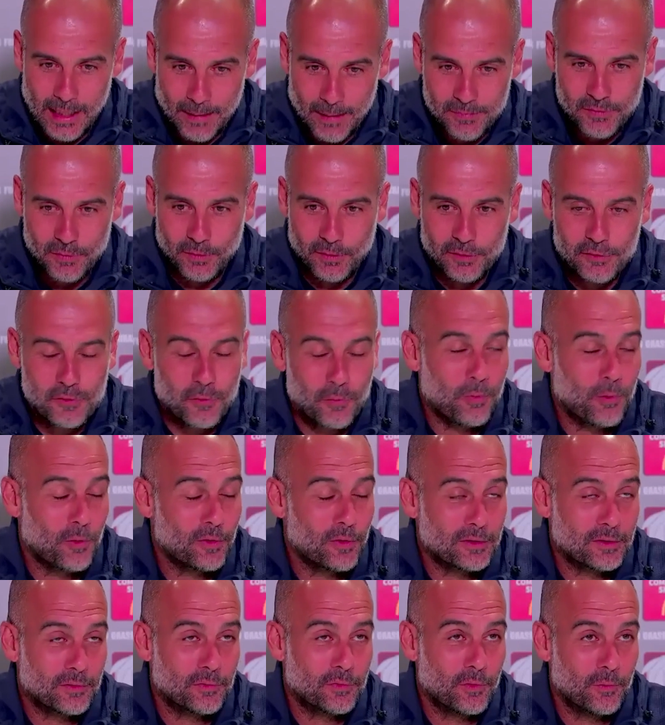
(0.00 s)
absolute
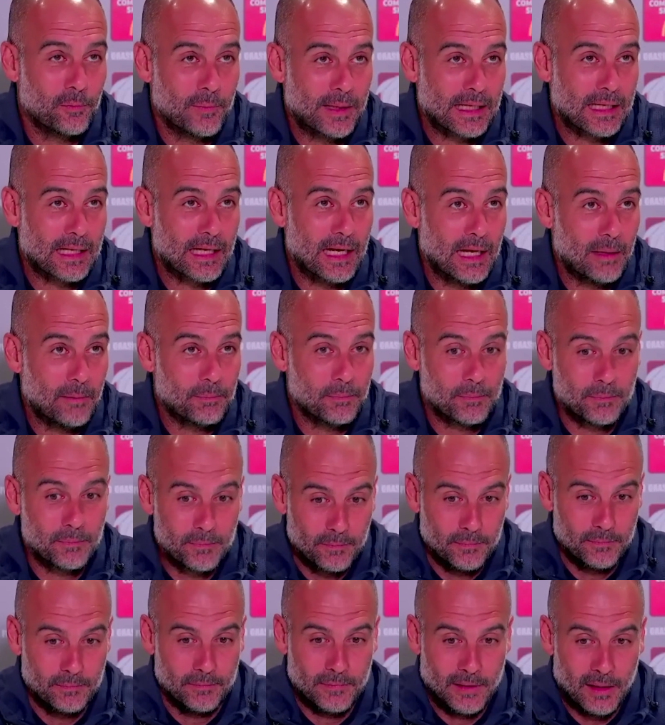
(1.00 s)
supporter for my club,
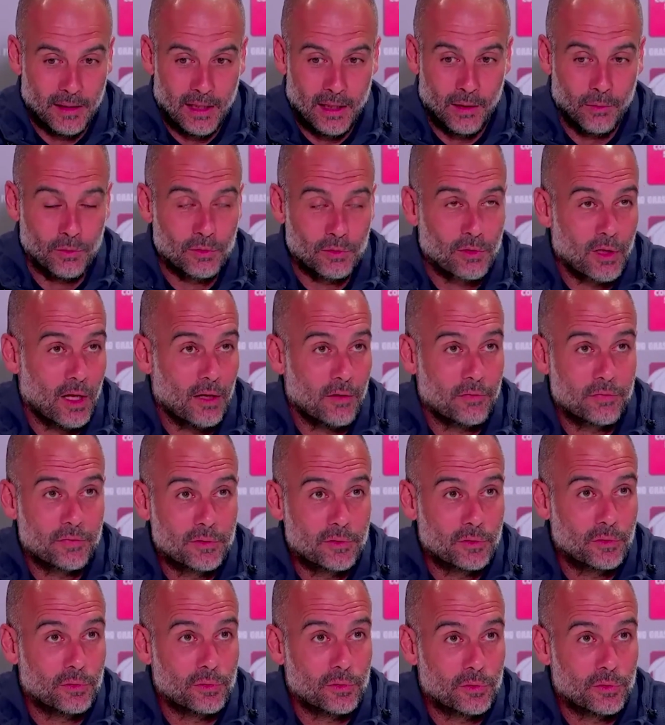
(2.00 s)
I would
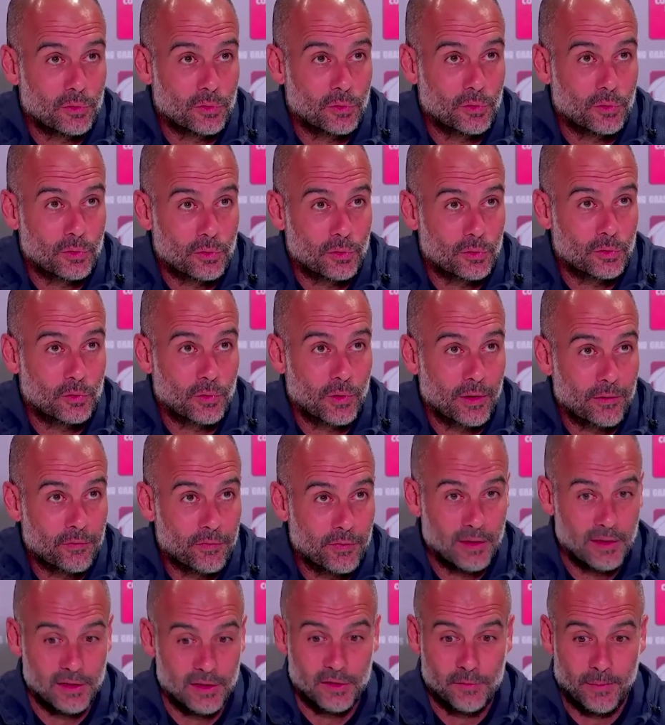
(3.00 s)
love to have
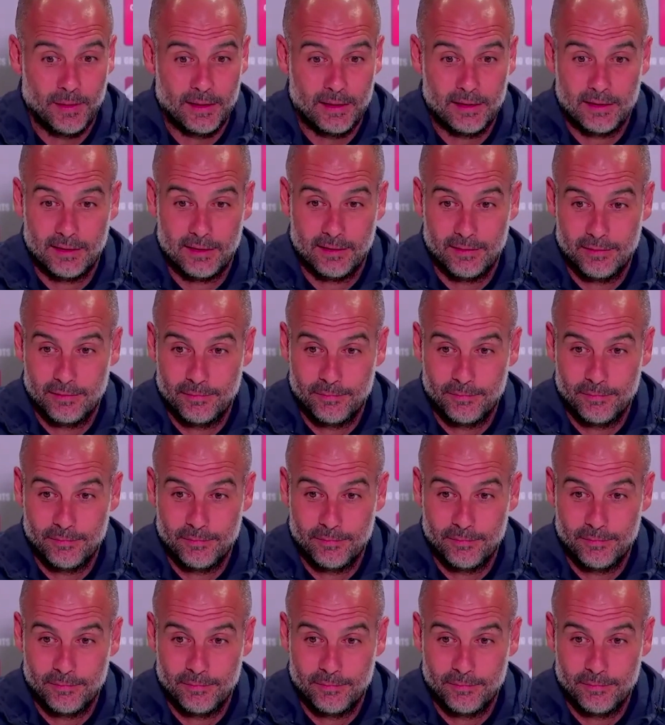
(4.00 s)
finished, but